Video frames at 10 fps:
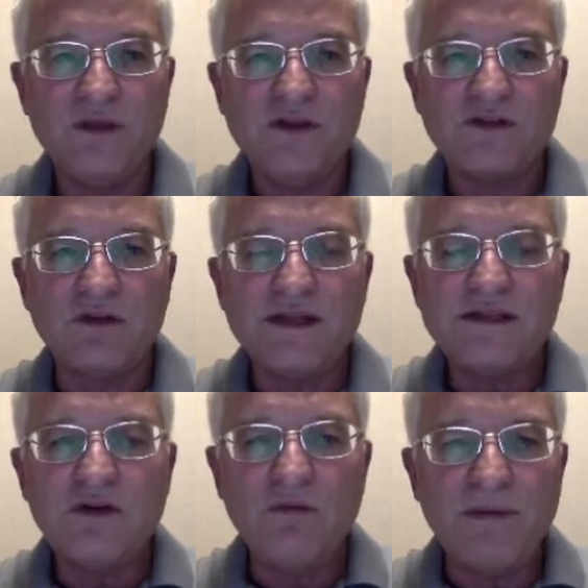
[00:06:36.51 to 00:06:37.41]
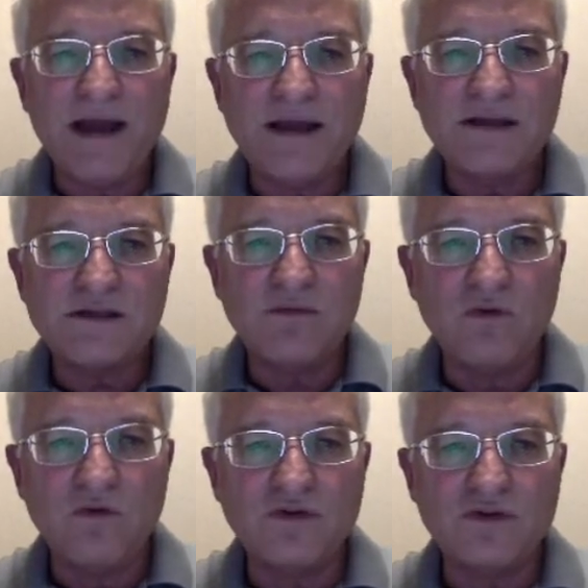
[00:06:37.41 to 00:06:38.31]
So let's go back to some
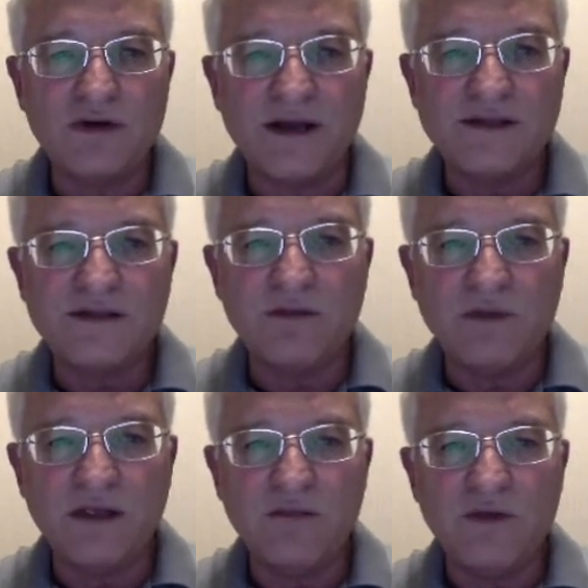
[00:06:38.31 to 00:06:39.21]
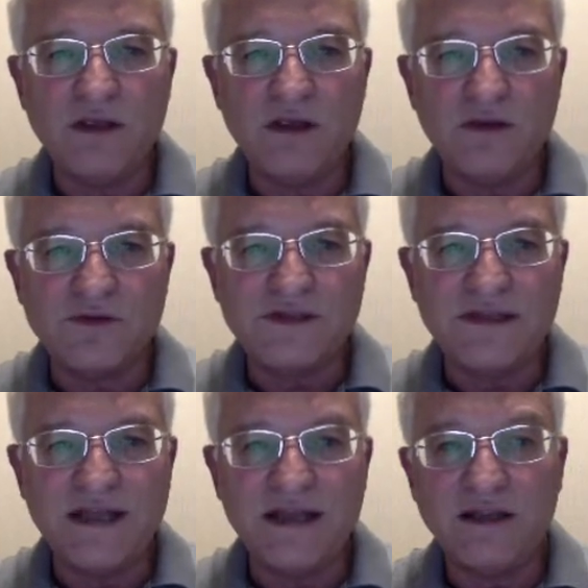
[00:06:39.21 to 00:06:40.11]
old tricks that we used
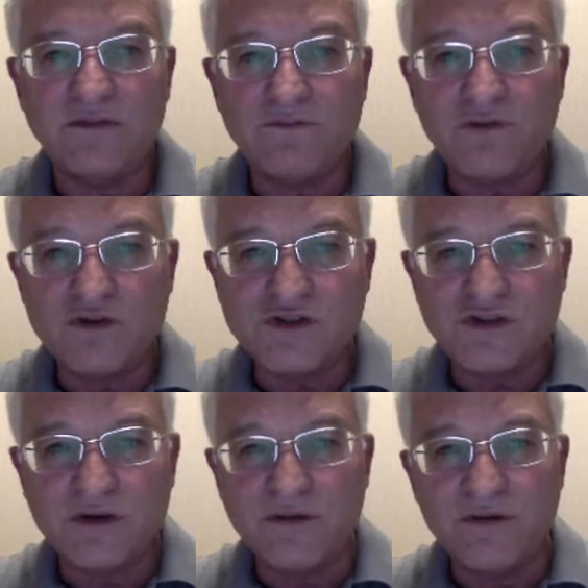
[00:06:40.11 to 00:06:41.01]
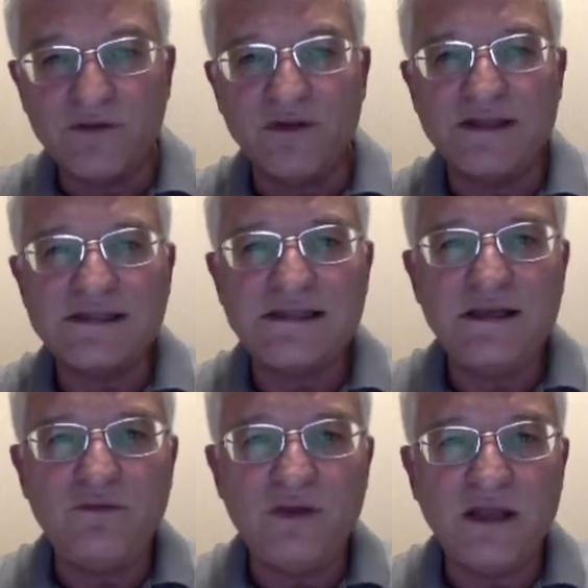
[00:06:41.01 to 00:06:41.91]
in getting the first derivative and see
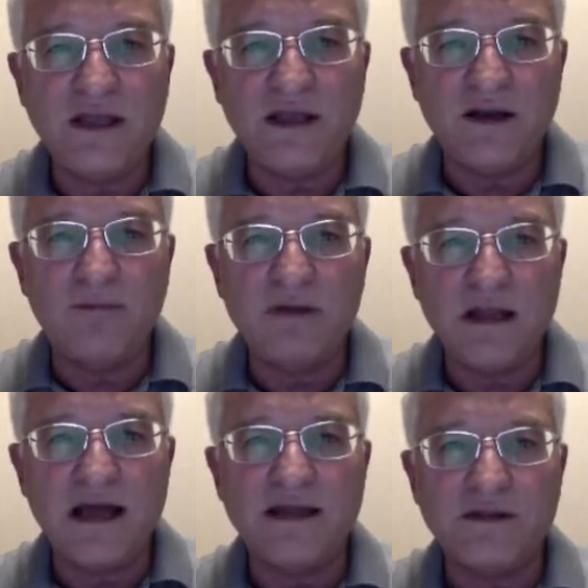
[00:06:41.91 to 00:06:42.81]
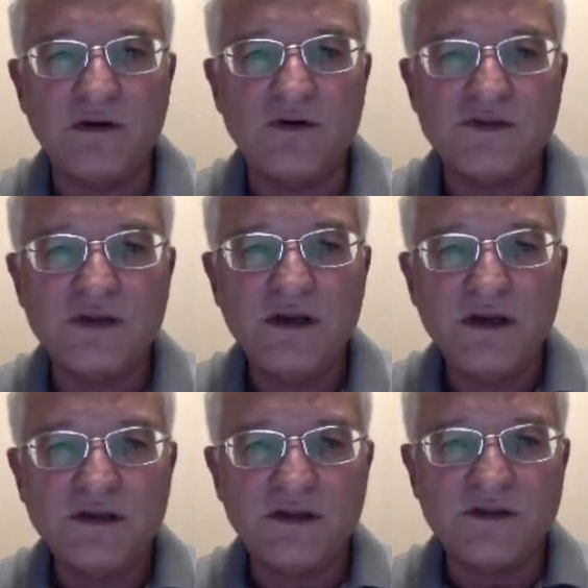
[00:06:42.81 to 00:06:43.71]
if we can't apply those
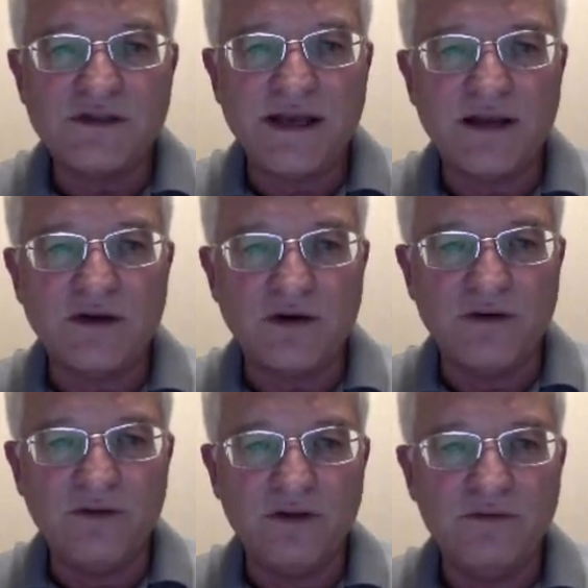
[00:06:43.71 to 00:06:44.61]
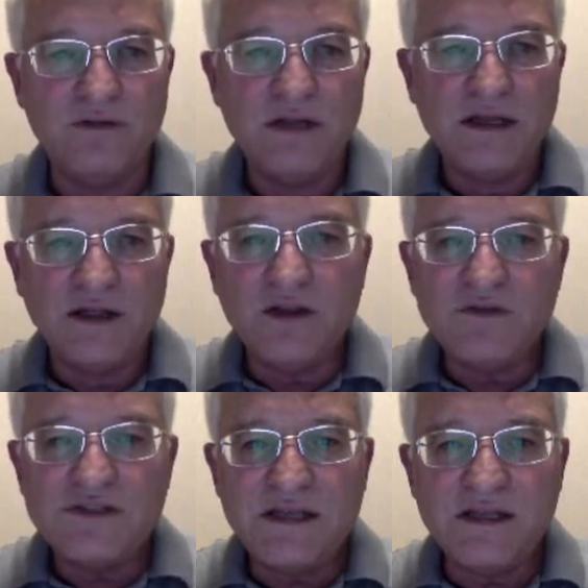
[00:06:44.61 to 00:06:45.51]
to the second derivative. Now you've
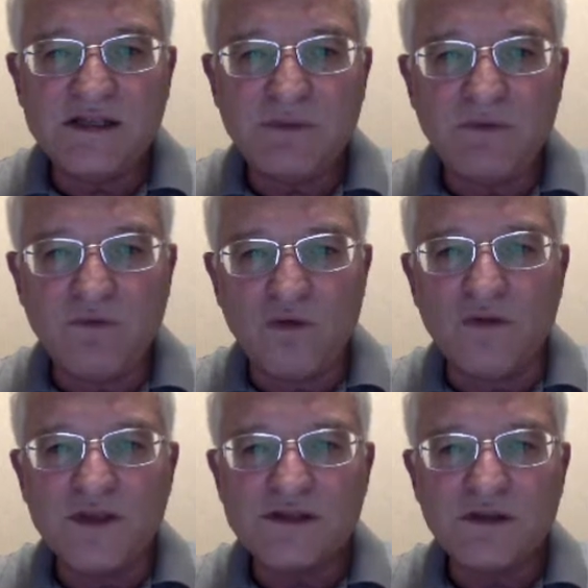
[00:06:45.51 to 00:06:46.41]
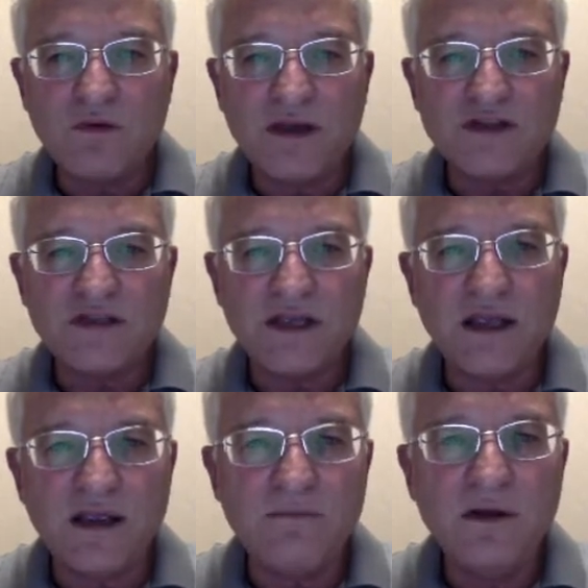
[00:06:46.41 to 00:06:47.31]
seen this before. This equation
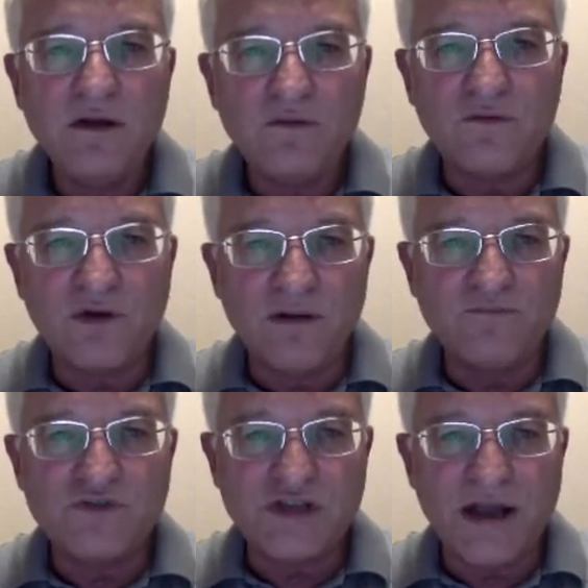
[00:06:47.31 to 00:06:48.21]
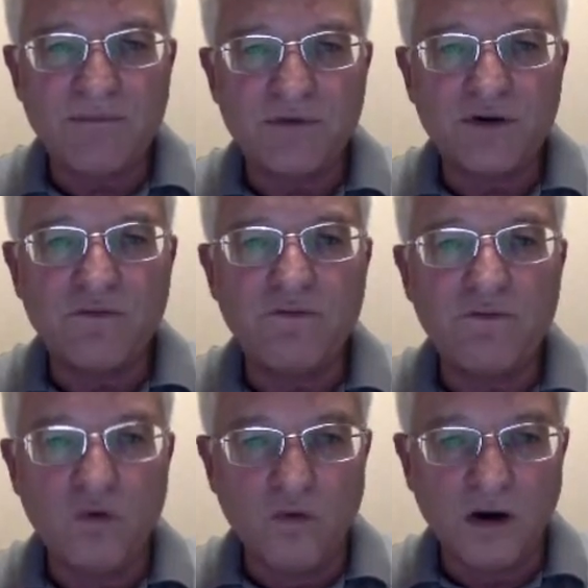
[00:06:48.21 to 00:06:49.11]
came from chapter
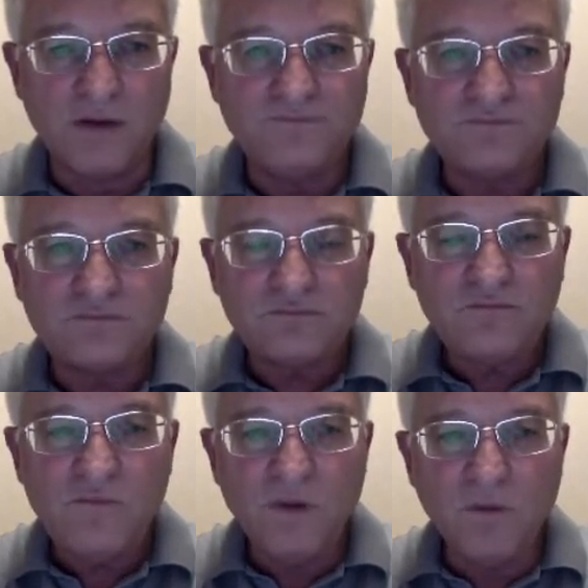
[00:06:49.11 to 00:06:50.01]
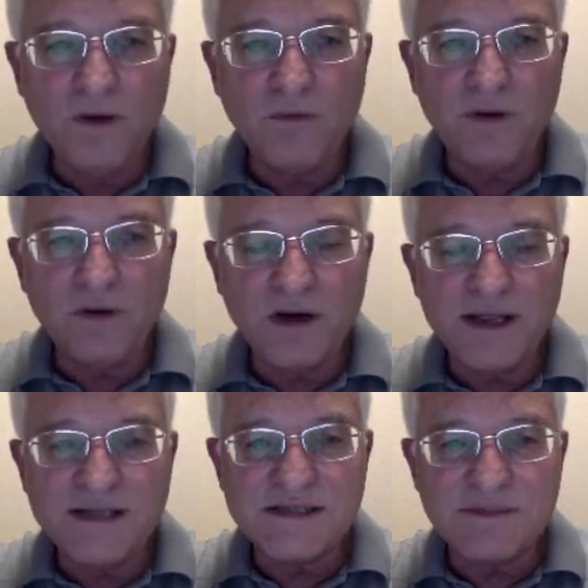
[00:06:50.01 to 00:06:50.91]
4 when we were
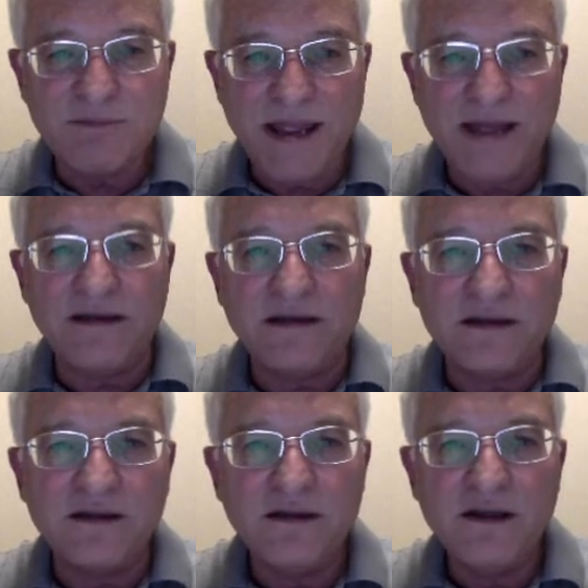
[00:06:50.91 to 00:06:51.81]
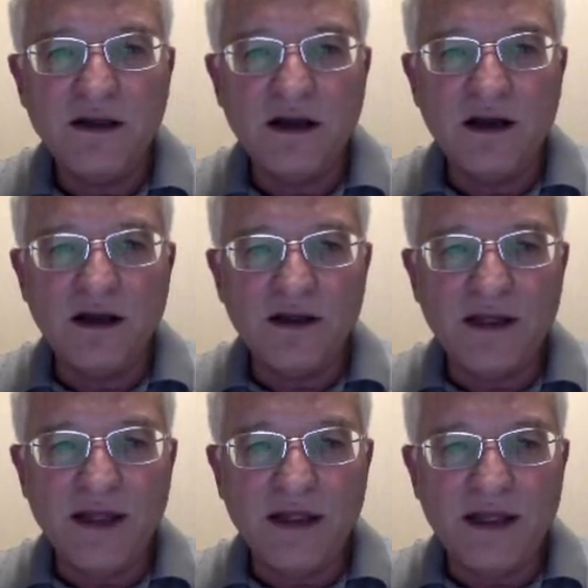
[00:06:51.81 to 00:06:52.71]
expanding
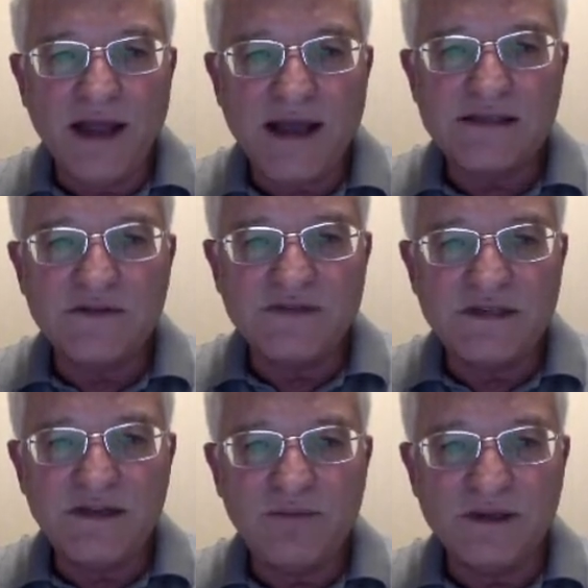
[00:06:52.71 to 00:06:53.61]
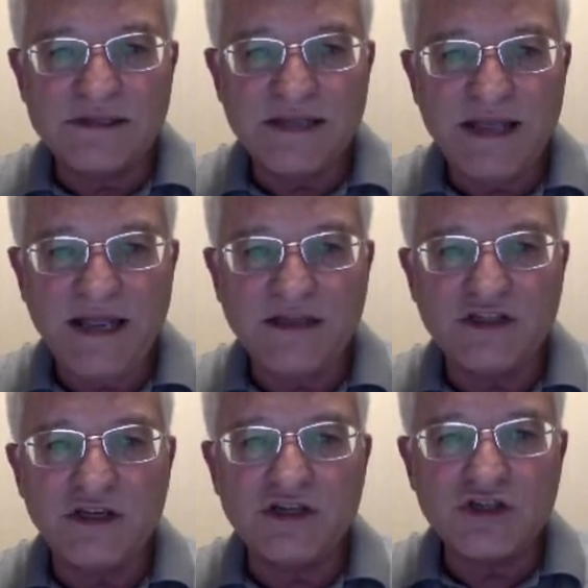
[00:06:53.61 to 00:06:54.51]
a x of t plus
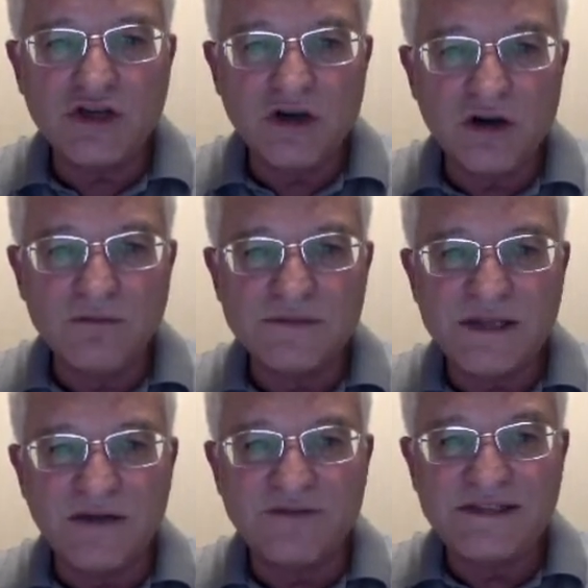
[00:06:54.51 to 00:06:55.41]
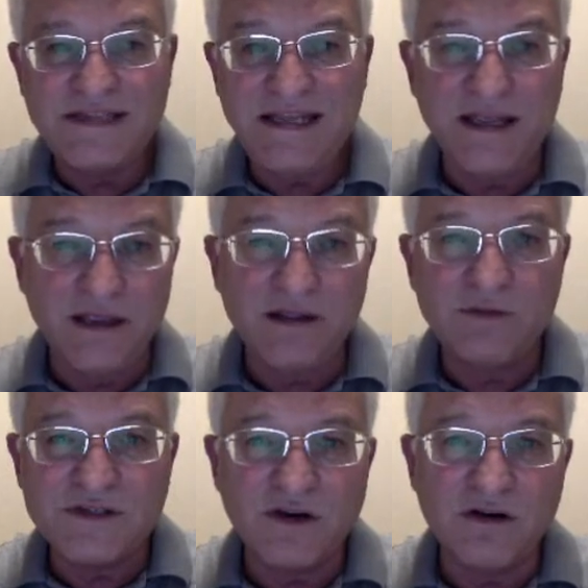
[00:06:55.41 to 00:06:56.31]
h in terms of t. That
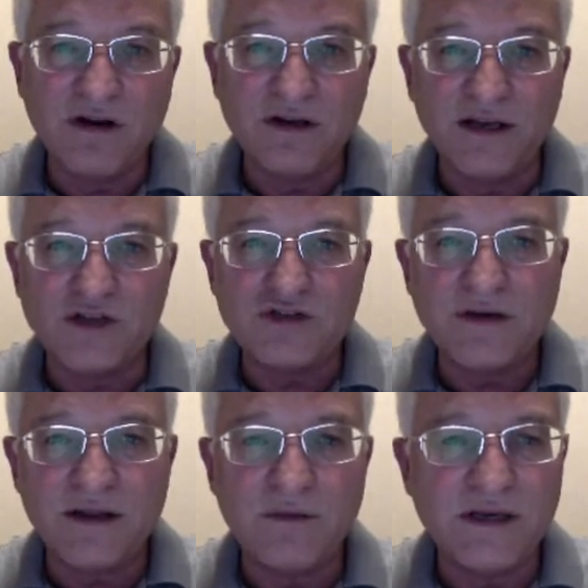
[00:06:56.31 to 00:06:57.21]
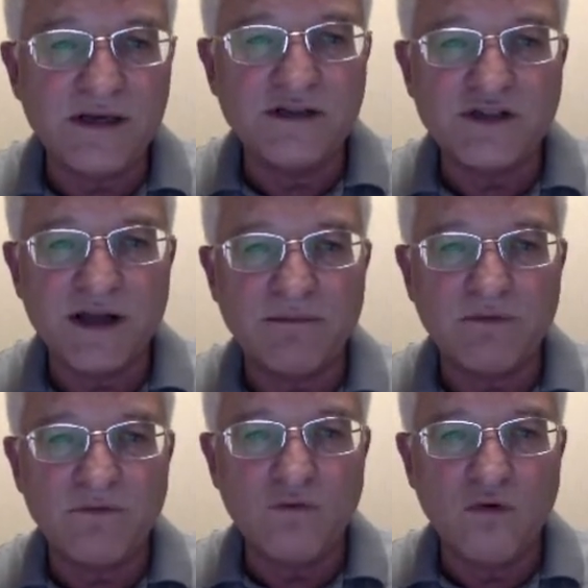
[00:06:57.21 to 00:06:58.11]
was our little trick we did in chapter
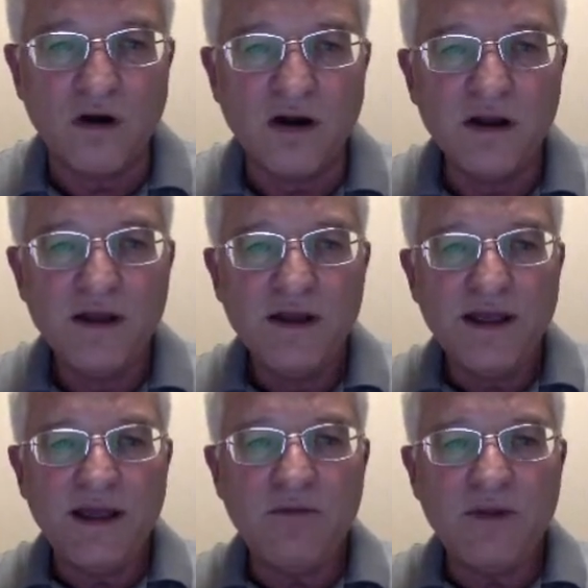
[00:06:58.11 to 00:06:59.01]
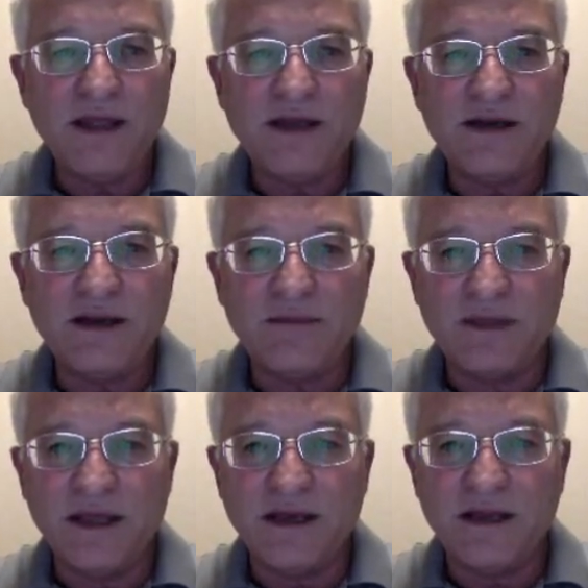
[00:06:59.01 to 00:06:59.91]
4, and we ended up
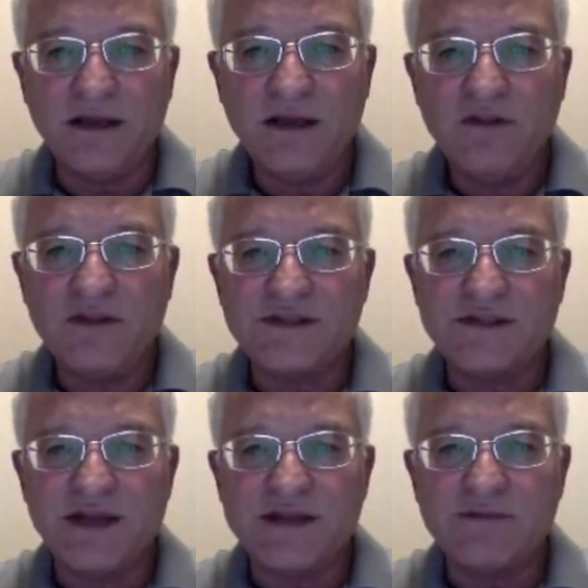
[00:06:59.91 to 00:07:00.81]
getting this nice